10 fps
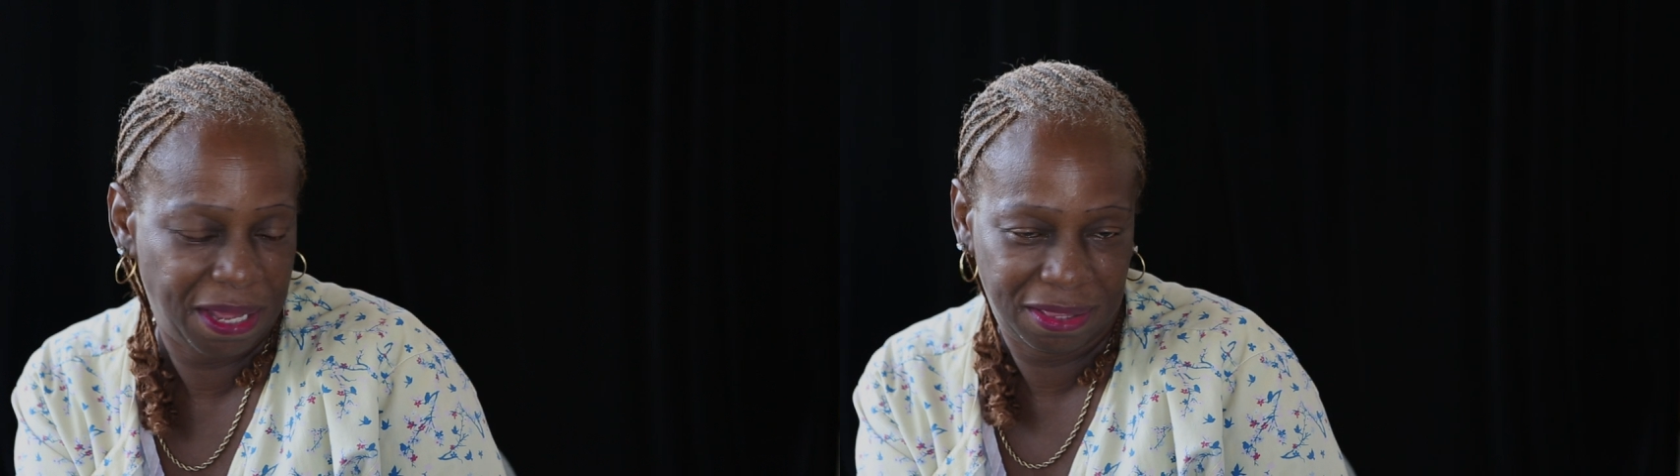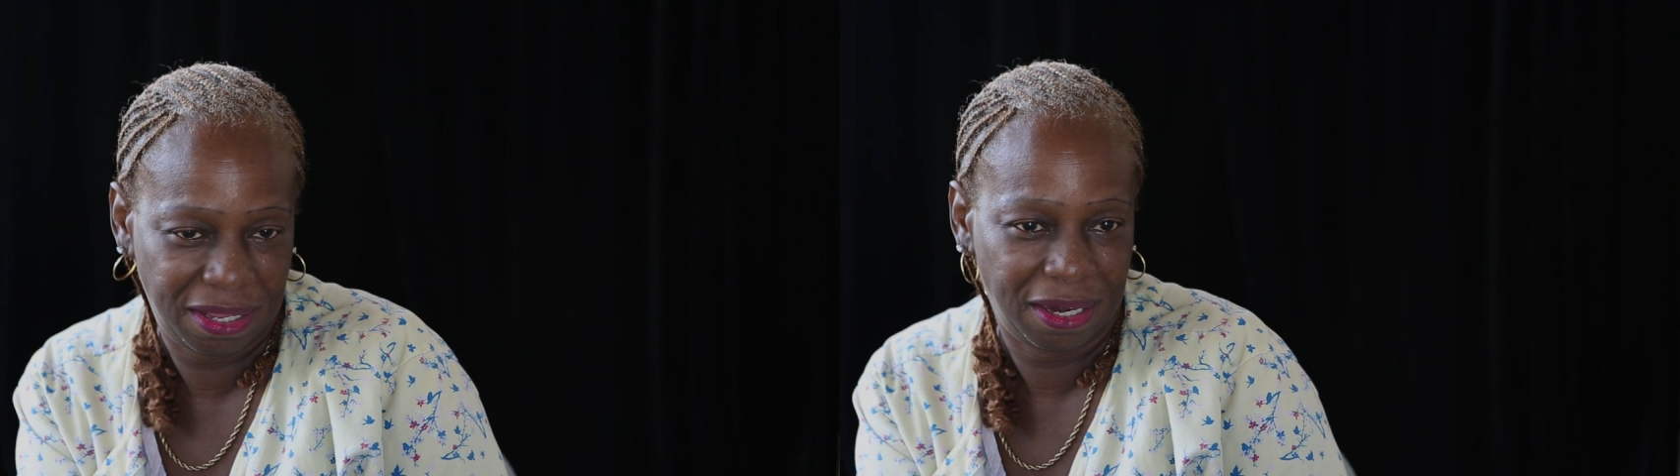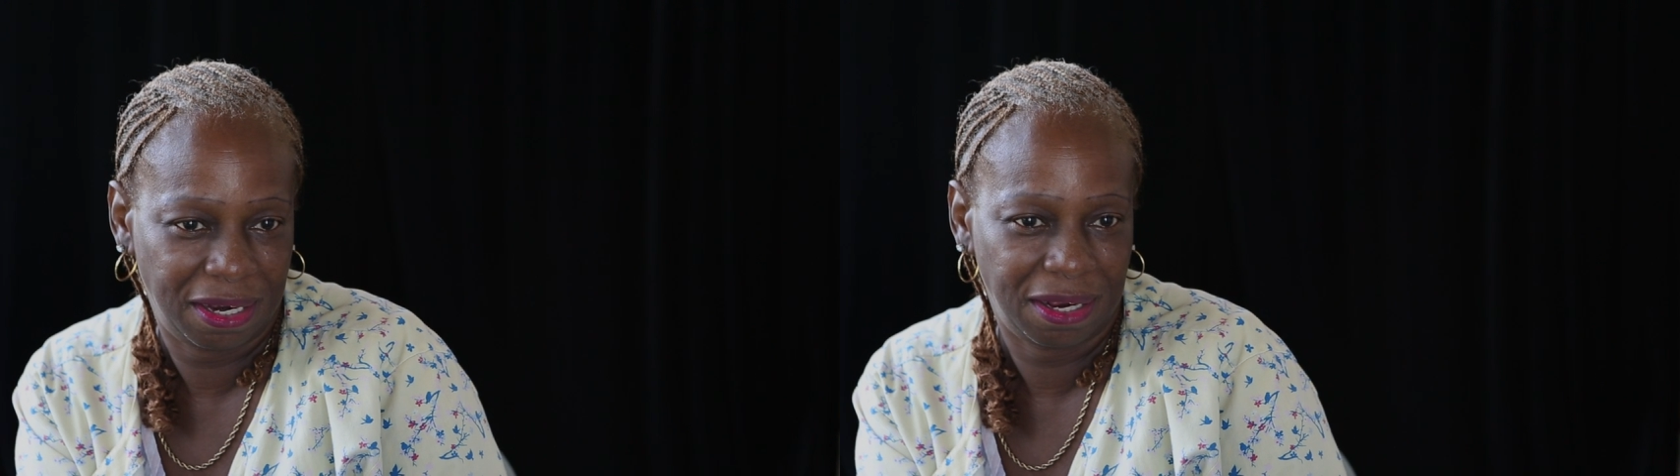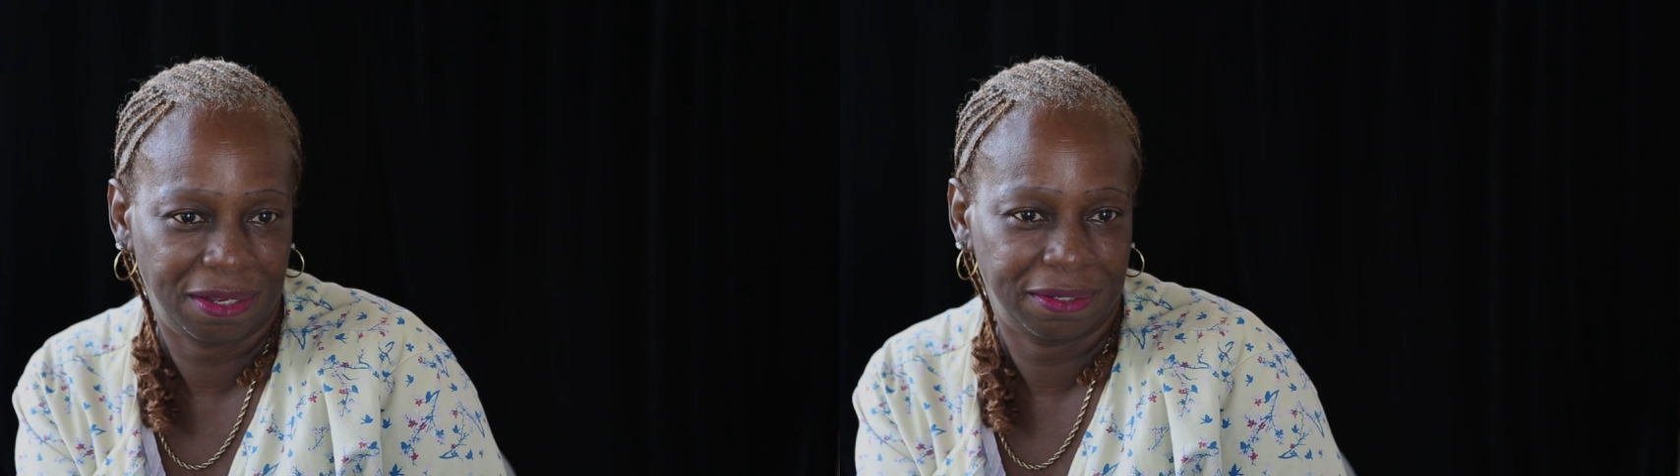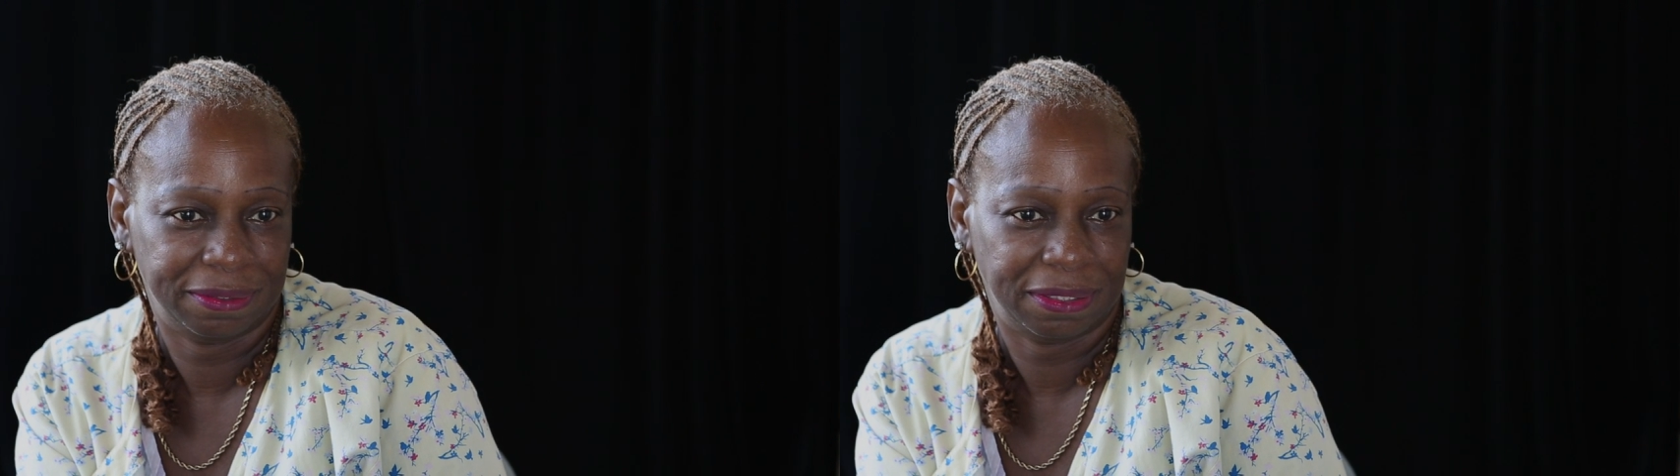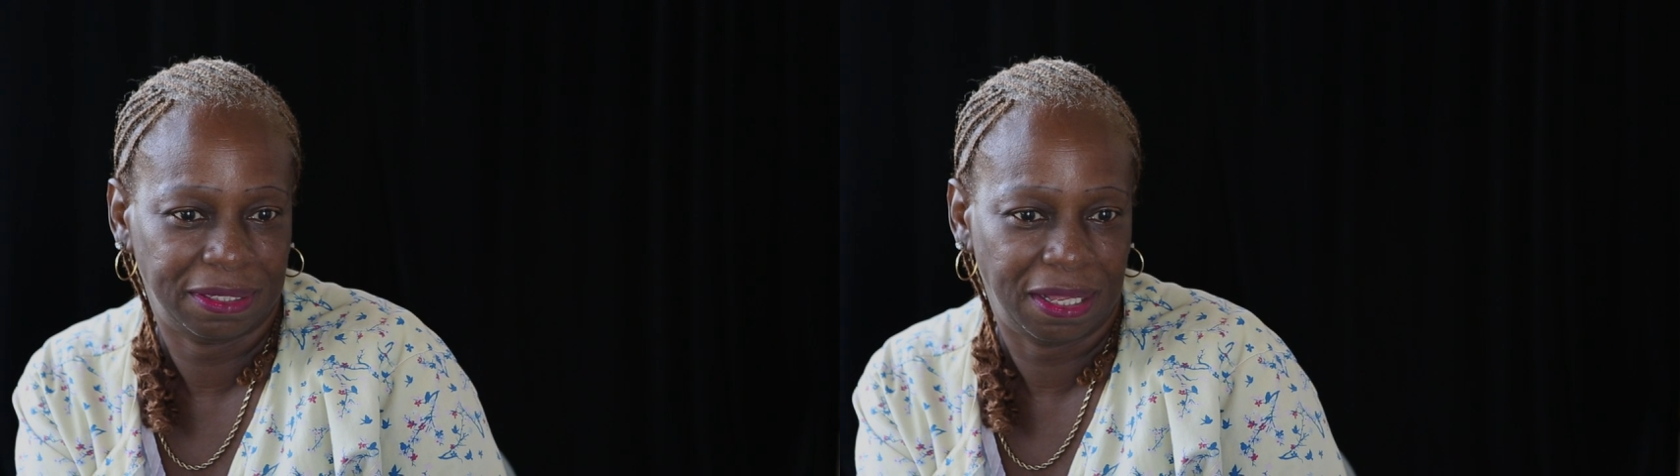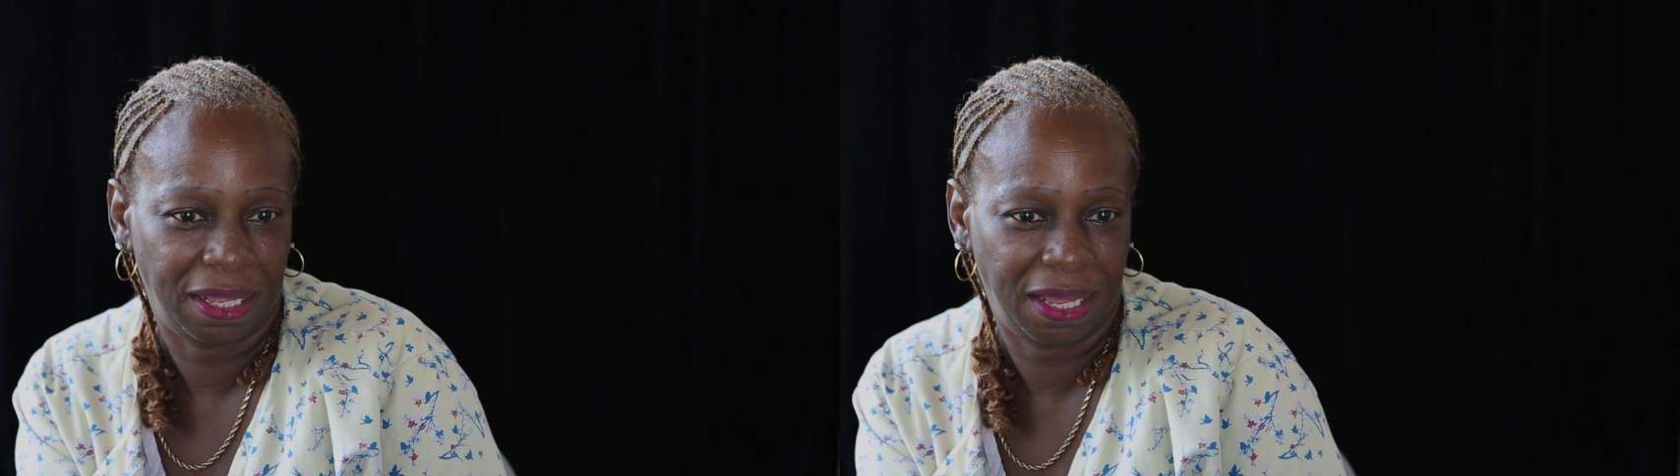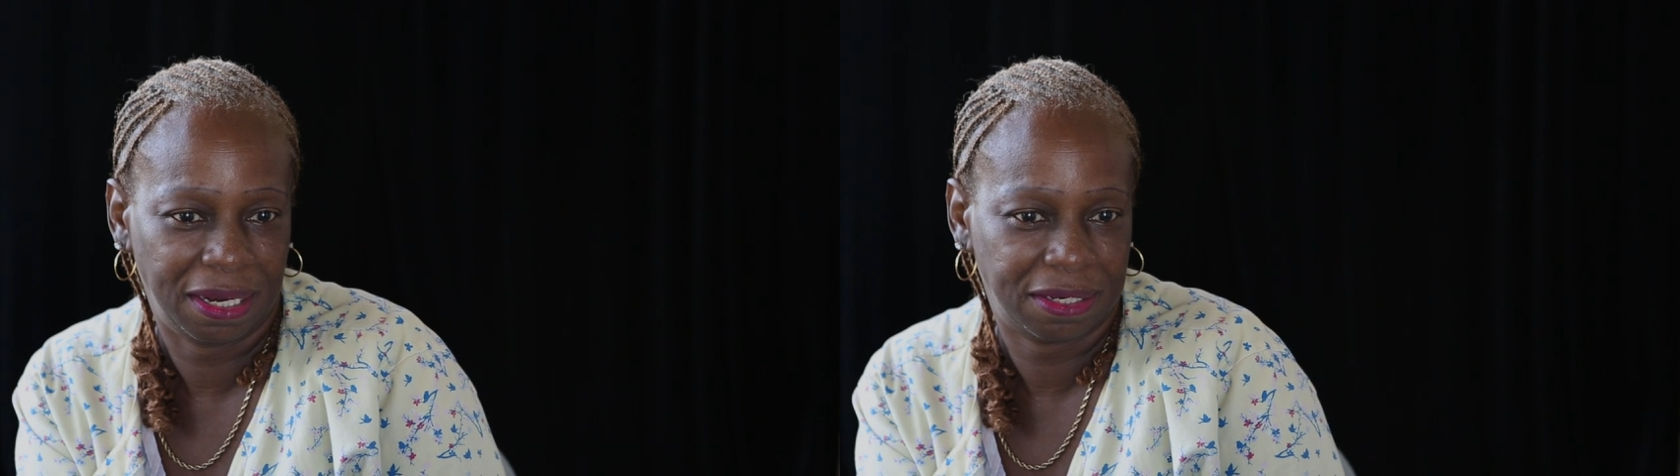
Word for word: back then, and uh, I